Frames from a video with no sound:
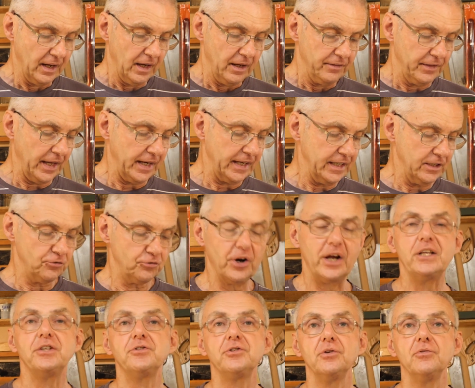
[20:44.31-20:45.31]
Then he
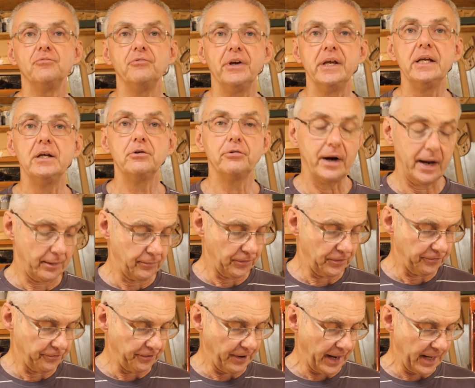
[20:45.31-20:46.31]
dressed and re-crowned the
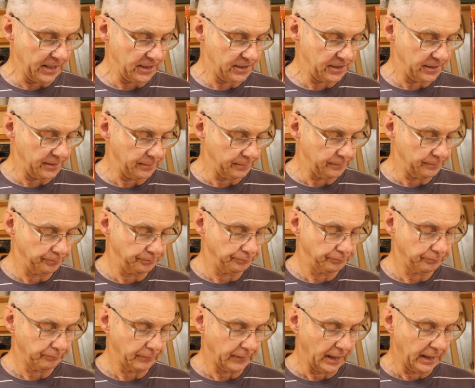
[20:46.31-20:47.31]
frets.
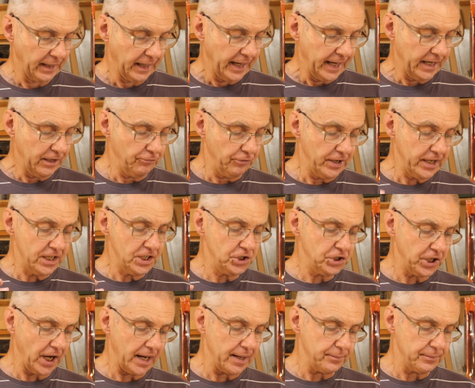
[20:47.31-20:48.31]
He
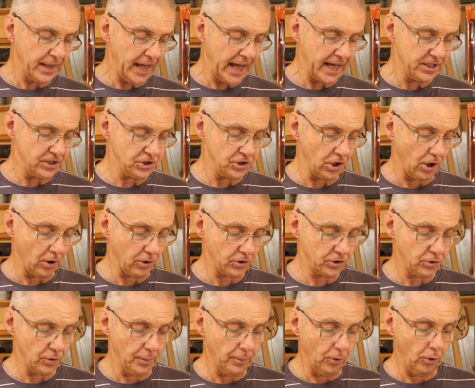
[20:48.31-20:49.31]
reshaped the headstock
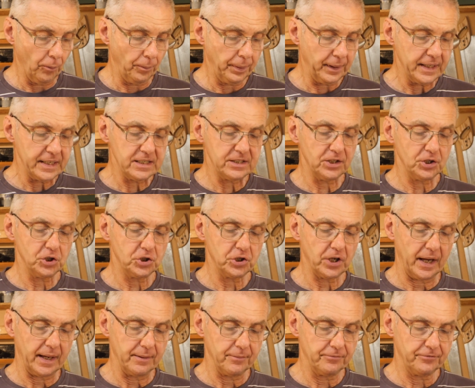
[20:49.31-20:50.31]
to a more pleasing
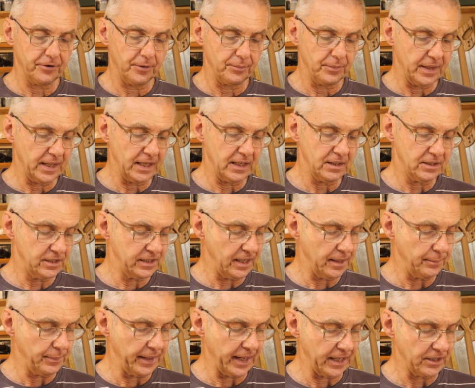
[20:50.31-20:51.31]
shape from the
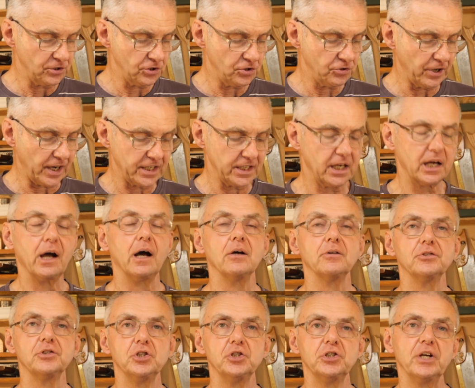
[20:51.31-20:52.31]
CBS
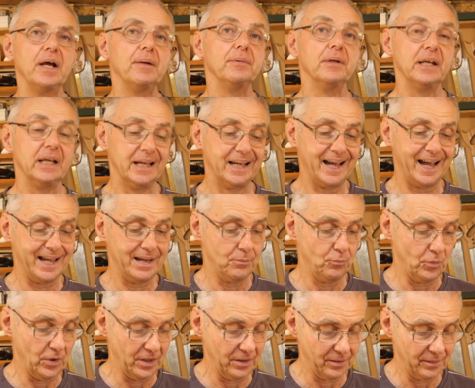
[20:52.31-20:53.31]
Stratocaster shape that it came
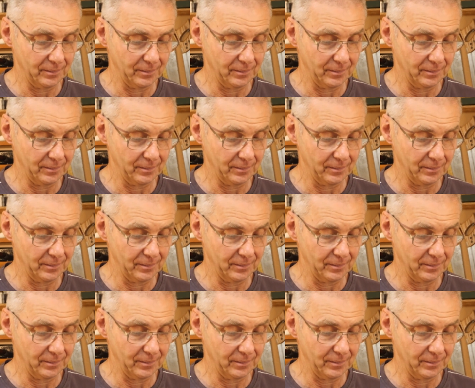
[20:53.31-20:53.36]
with.